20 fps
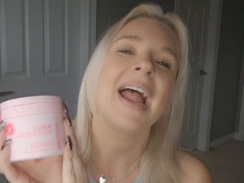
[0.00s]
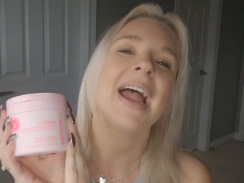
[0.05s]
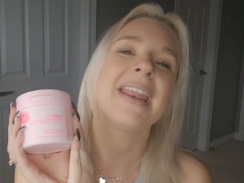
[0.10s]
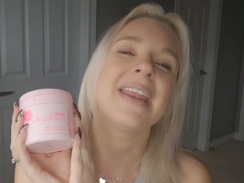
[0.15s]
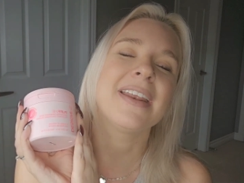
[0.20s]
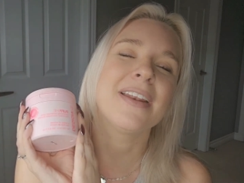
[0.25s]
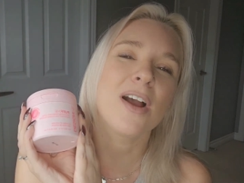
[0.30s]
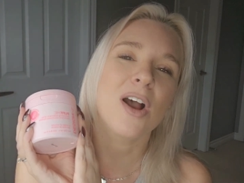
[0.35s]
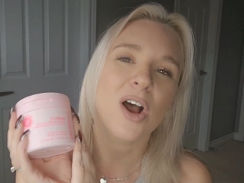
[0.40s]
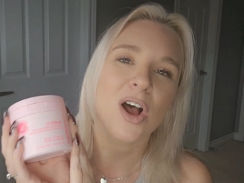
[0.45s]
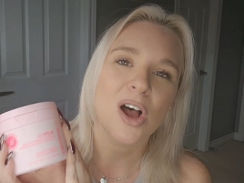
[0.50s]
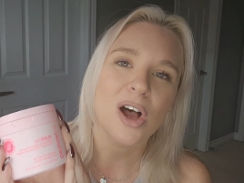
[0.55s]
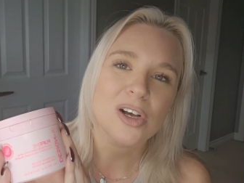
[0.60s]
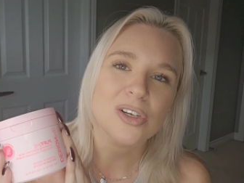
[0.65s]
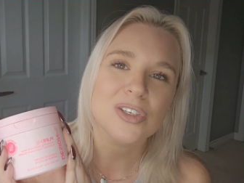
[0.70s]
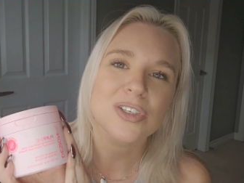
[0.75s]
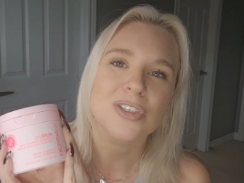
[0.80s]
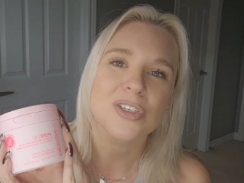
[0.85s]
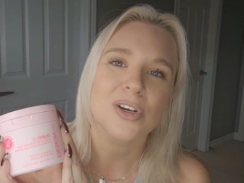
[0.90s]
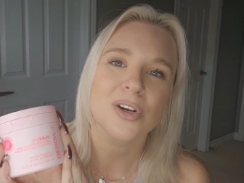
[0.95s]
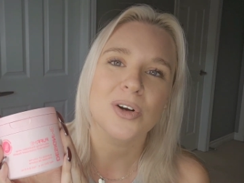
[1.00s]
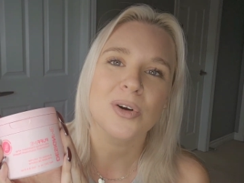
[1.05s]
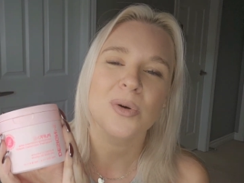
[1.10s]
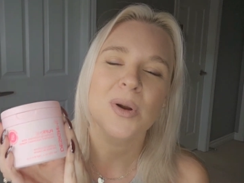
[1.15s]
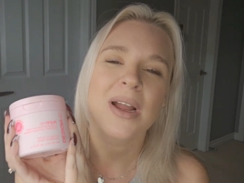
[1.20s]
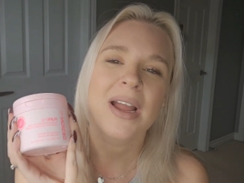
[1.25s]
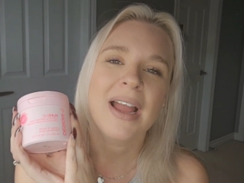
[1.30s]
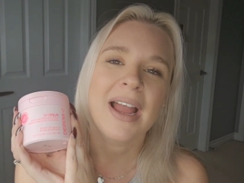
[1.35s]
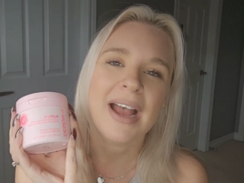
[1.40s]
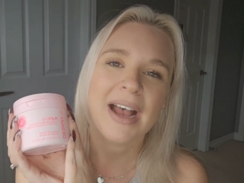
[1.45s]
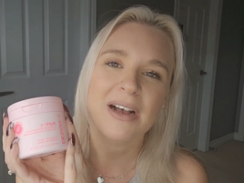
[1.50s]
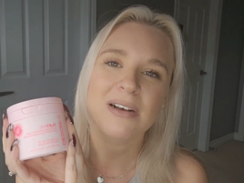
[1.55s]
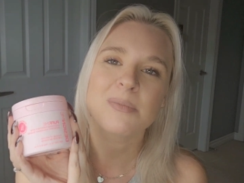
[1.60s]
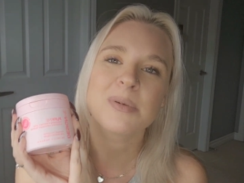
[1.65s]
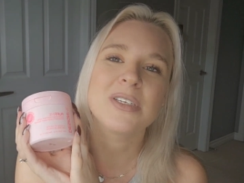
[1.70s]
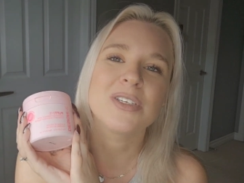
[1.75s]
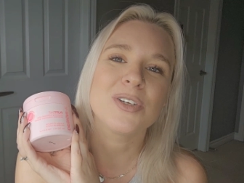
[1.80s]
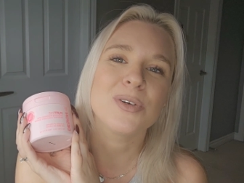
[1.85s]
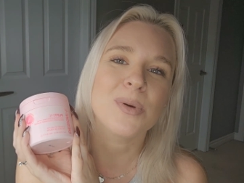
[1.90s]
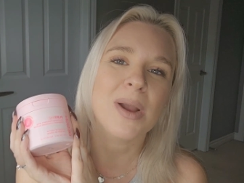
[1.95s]
and it also
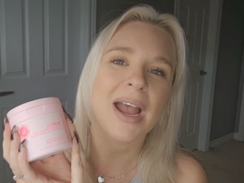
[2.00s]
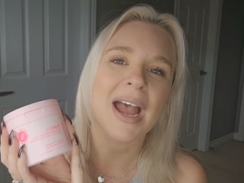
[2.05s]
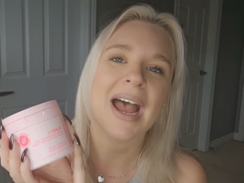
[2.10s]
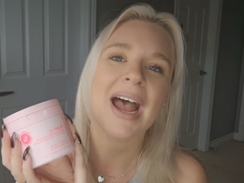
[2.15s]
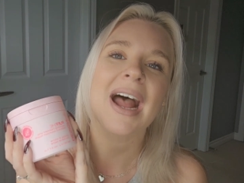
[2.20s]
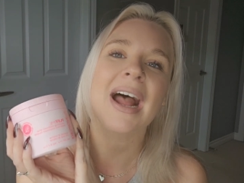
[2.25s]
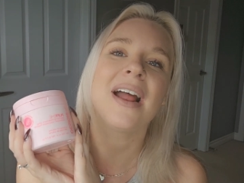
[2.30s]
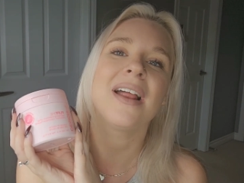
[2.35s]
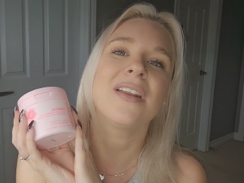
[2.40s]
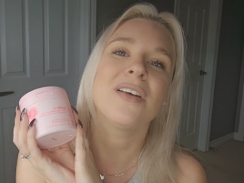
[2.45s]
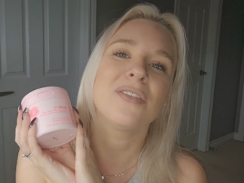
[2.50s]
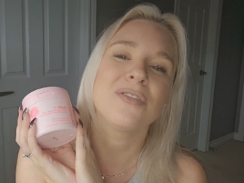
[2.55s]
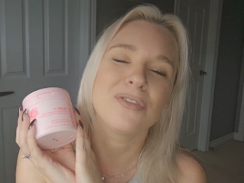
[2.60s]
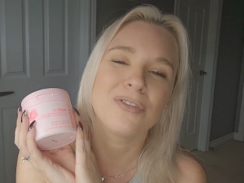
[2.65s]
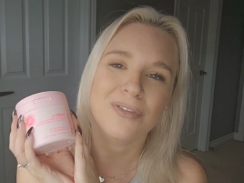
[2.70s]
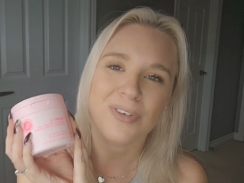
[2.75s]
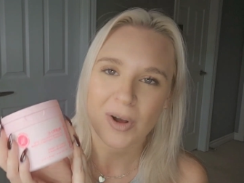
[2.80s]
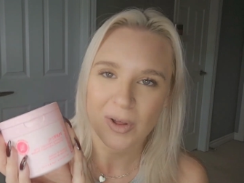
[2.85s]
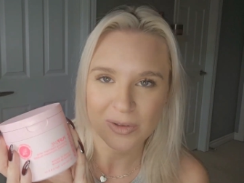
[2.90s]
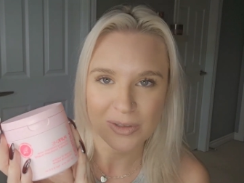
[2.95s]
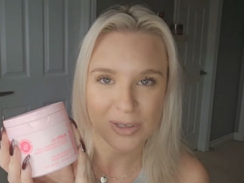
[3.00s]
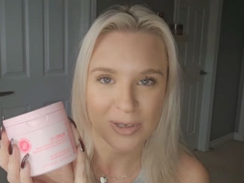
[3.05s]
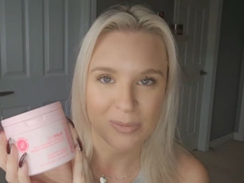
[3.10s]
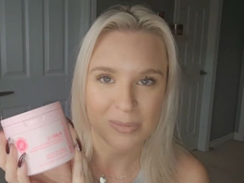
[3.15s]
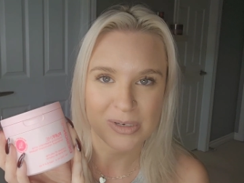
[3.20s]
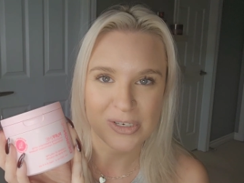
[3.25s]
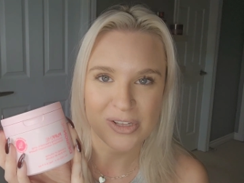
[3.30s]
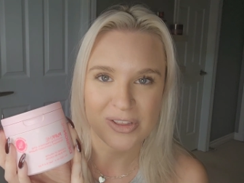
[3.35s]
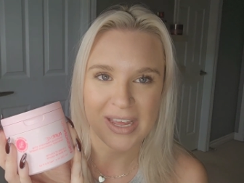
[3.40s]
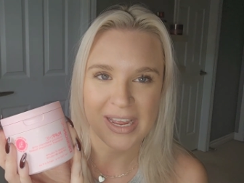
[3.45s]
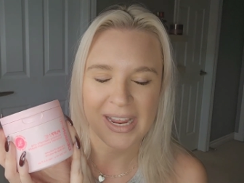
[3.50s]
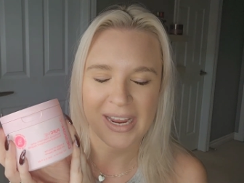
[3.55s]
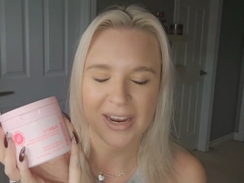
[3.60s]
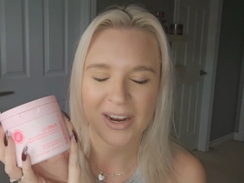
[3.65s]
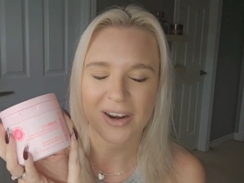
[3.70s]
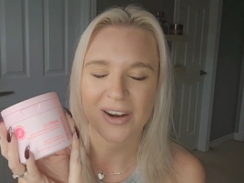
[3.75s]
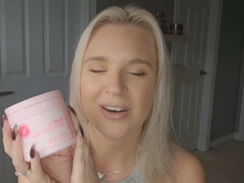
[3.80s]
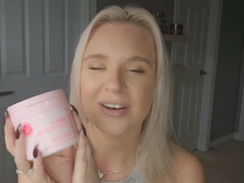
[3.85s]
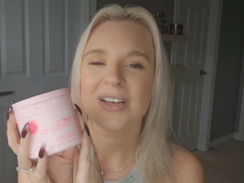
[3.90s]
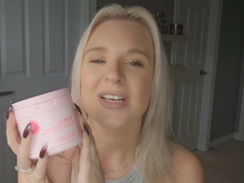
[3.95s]
helps to add volume to the
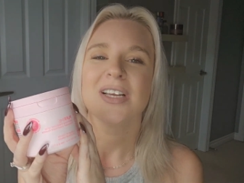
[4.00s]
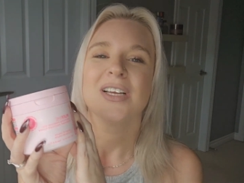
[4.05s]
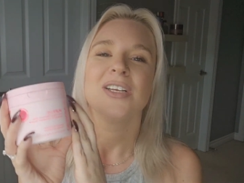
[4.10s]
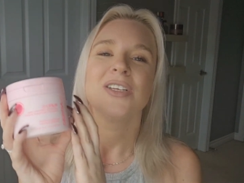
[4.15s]
hair.